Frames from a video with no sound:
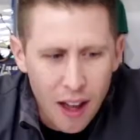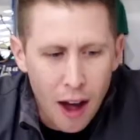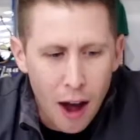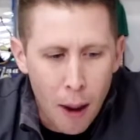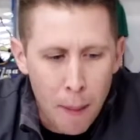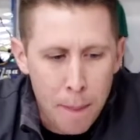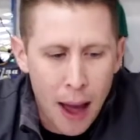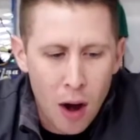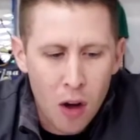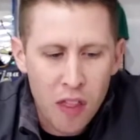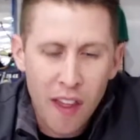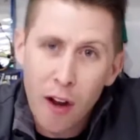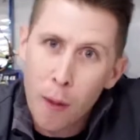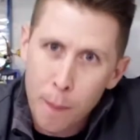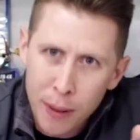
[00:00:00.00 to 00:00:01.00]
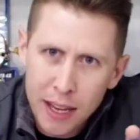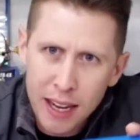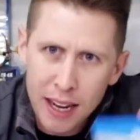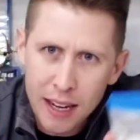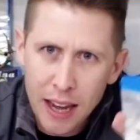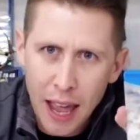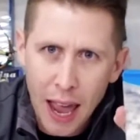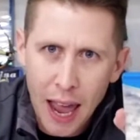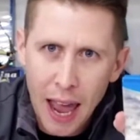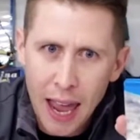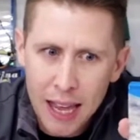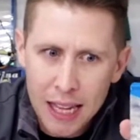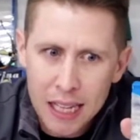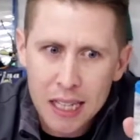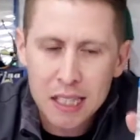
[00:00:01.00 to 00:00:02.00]
about there being
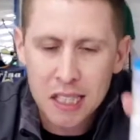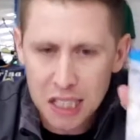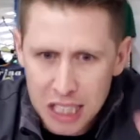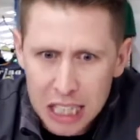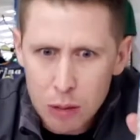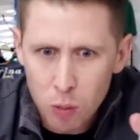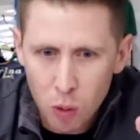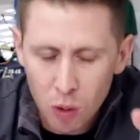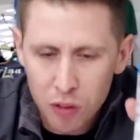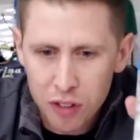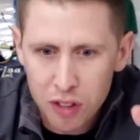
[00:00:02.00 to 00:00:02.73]
a sequel